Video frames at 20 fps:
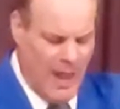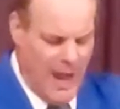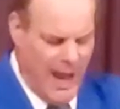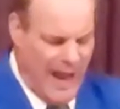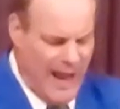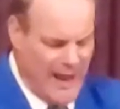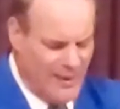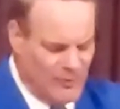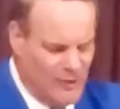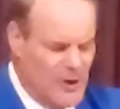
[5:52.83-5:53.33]

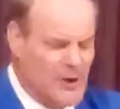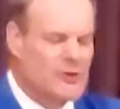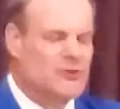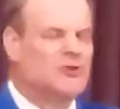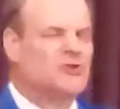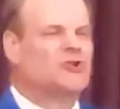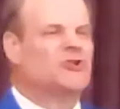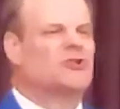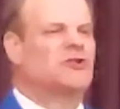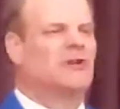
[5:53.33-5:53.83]
and their
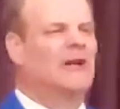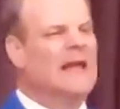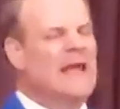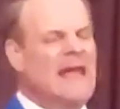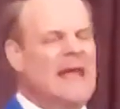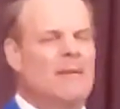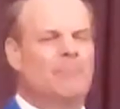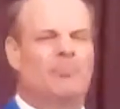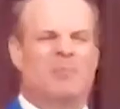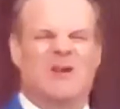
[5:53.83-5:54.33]

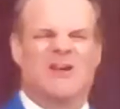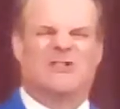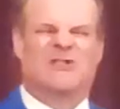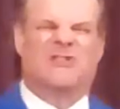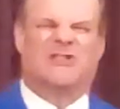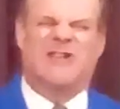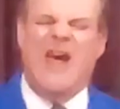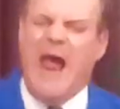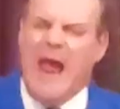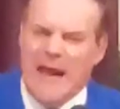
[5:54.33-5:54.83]
sleep
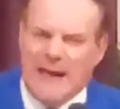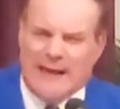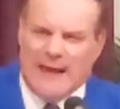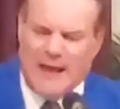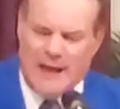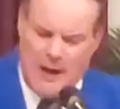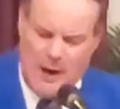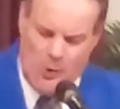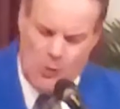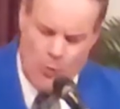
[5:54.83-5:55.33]
is
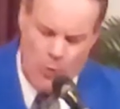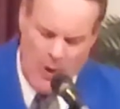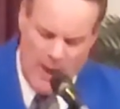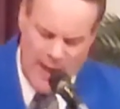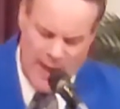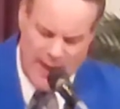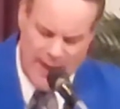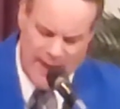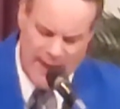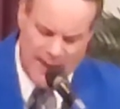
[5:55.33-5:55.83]
taken
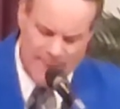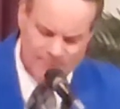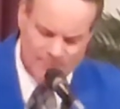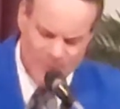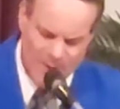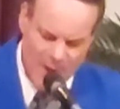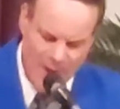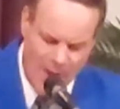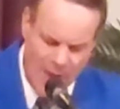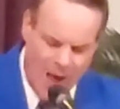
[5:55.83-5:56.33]
away
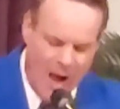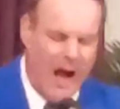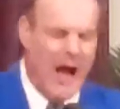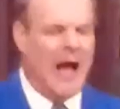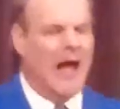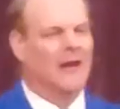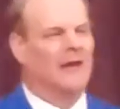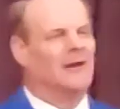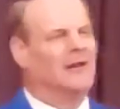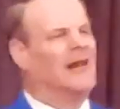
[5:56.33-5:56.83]

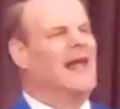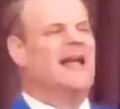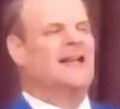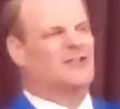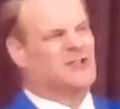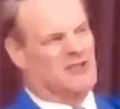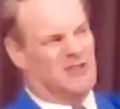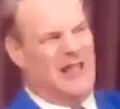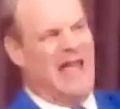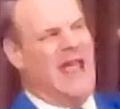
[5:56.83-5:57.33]

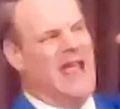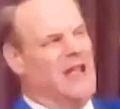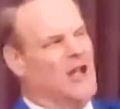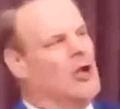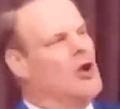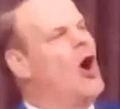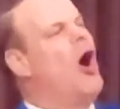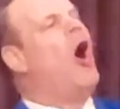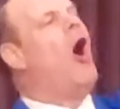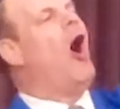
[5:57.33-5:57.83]
unless they
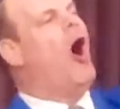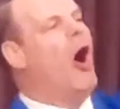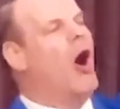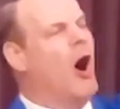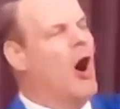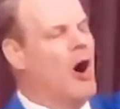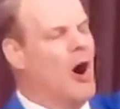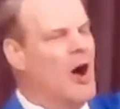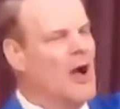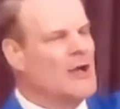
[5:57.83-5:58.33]

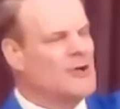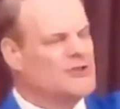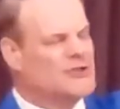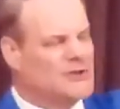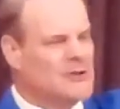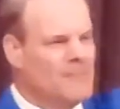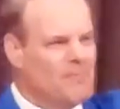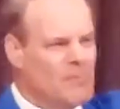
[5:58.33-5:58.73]
cause